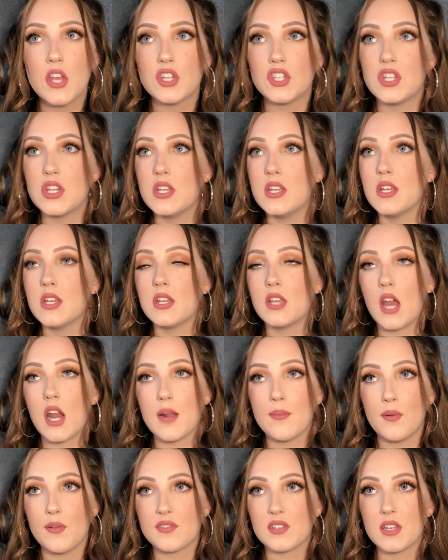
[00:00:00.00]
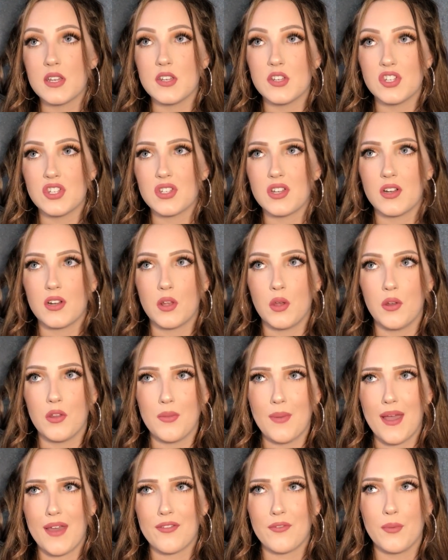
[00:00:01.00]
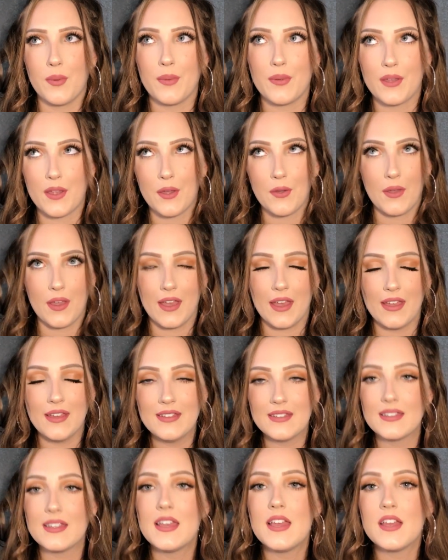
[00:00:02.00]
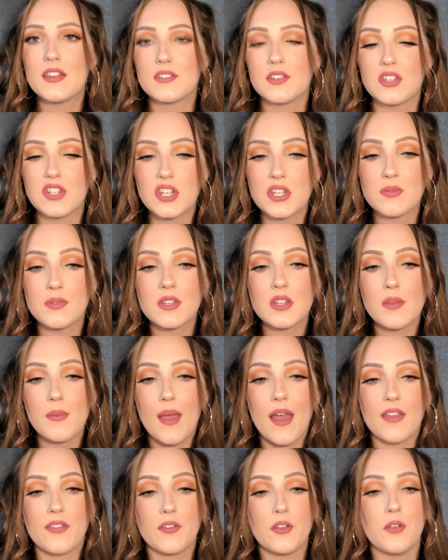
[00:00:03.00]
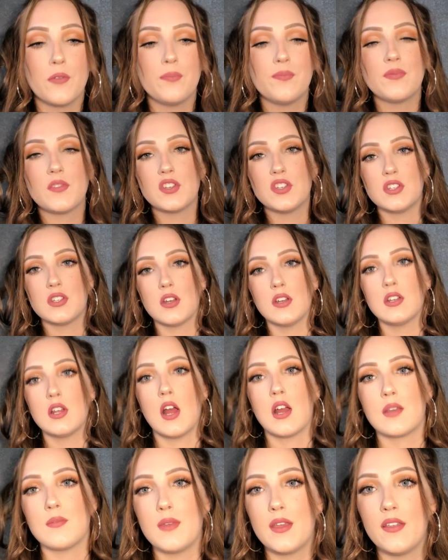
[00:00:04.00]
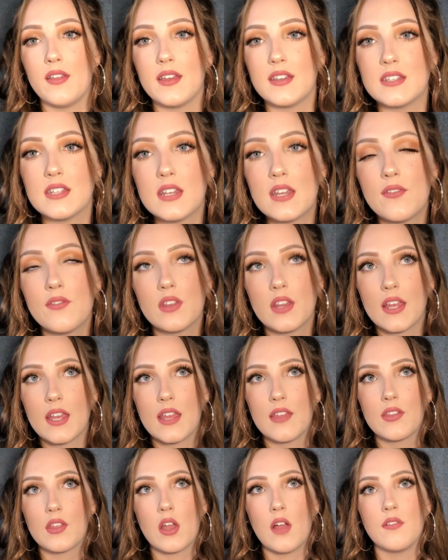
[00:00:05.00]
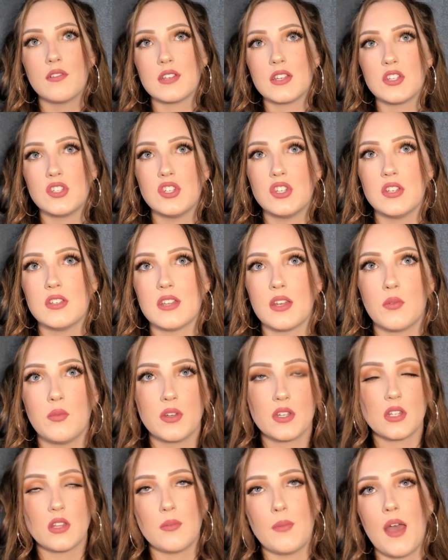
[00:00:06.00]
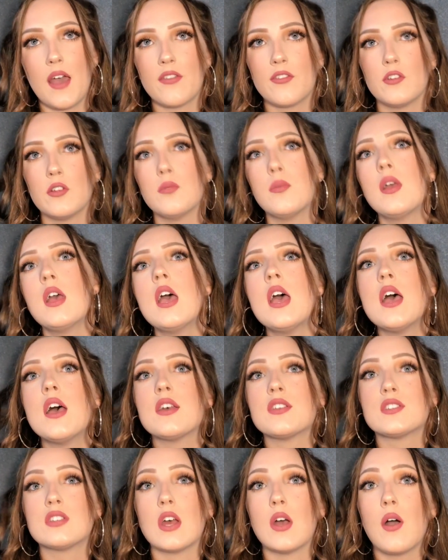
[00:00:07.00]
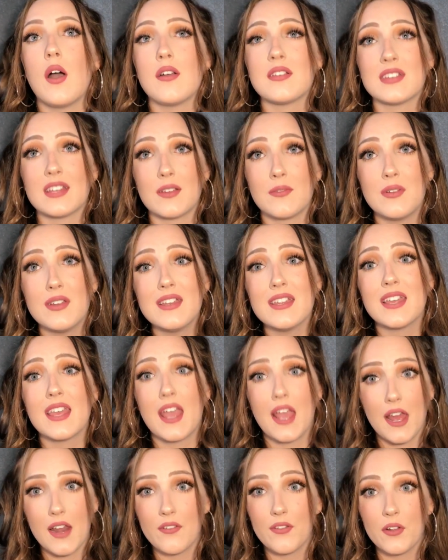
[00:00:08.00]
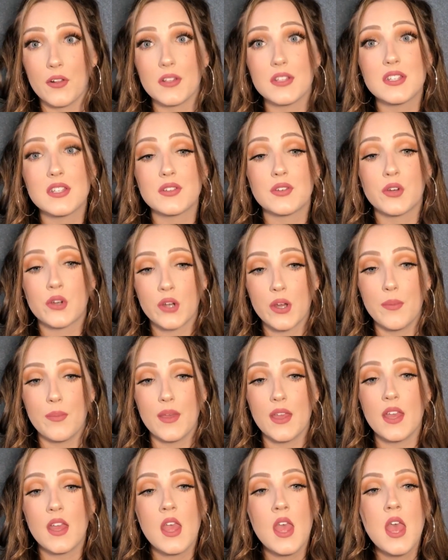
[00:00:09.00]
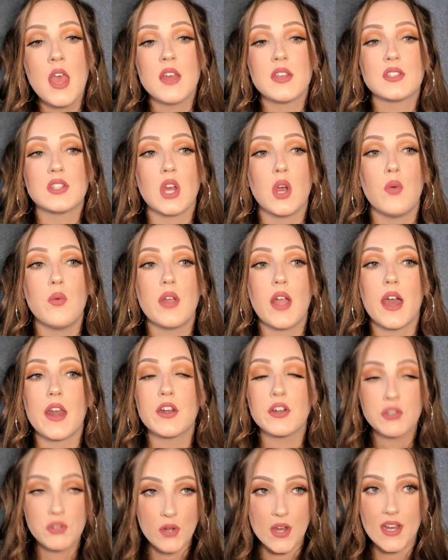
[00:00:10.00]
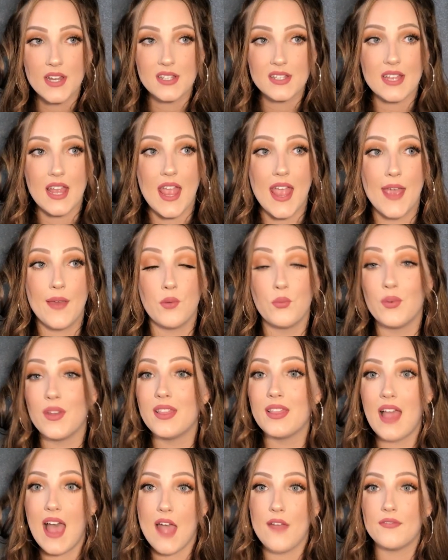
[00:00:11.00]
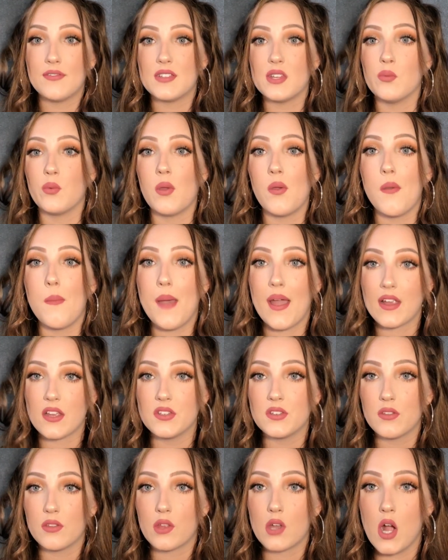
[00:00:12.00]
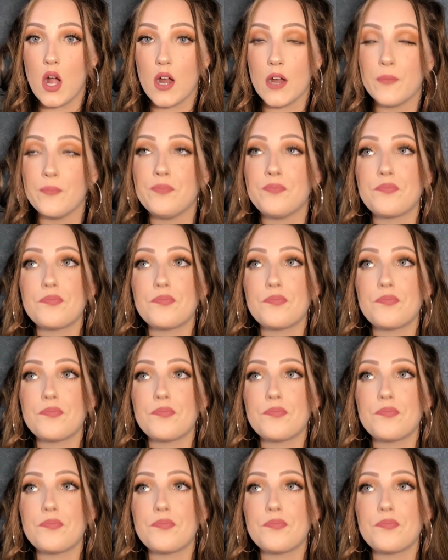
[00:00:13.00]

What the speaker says: She got up all of a sudden and just started going to the bathroom. I'm like, okay. So she just went to the bathroom. She started talking to me, like, didn't even, like, end the conversation. She just, like, went to the bathroom. So I was like, we need to get out of here. This is creepy. So we got our drinks and we left, and we went back into the car.